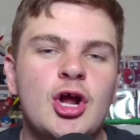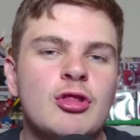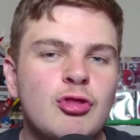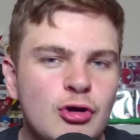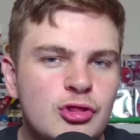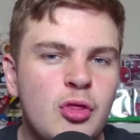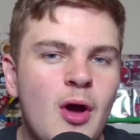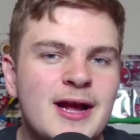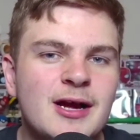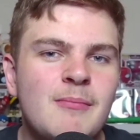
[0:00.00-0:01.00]
Looks
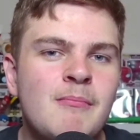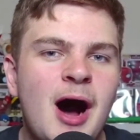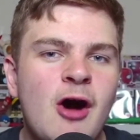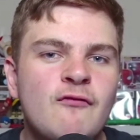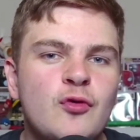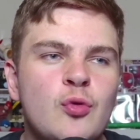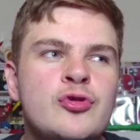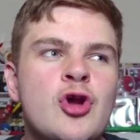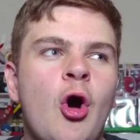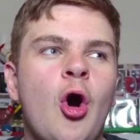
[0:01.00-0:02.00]
like Marvel
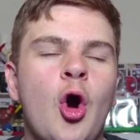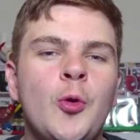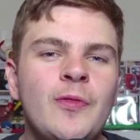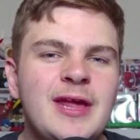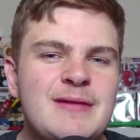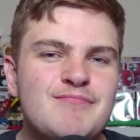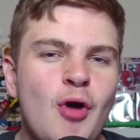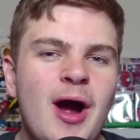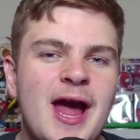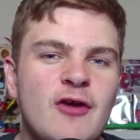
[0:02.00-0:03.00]
not only
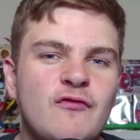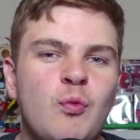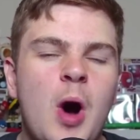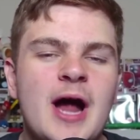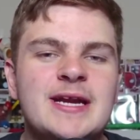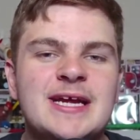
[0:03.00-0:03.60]
might have won